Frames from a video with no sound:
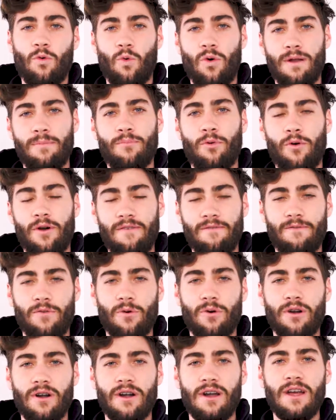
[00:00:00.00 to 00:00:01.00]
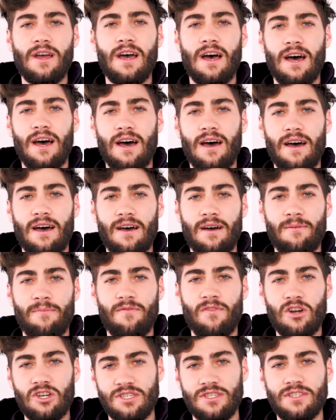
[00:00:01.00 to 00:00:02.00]
1.4
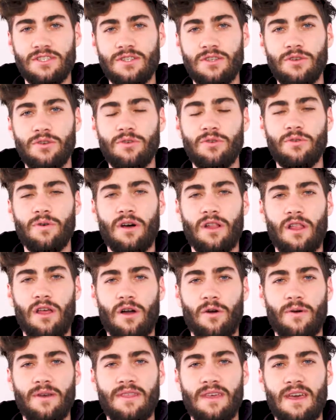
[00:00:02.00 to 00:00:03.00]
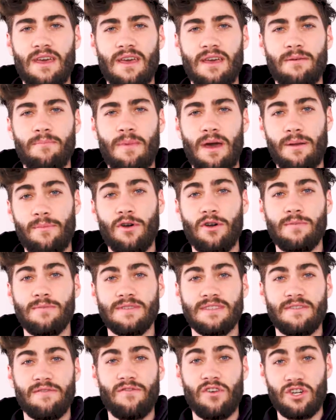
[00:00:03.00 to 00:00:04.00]
version 2 along with a
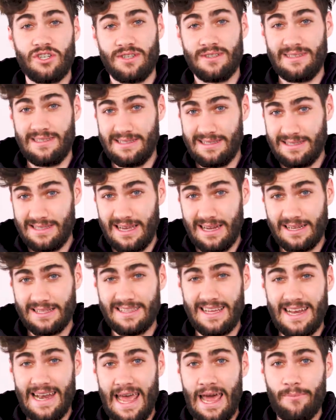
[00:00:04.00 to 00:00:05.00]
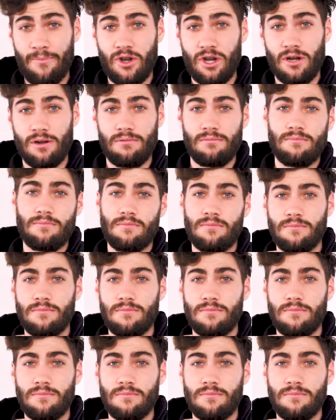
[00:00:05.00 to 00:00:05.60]
Metabones version 6 adapter.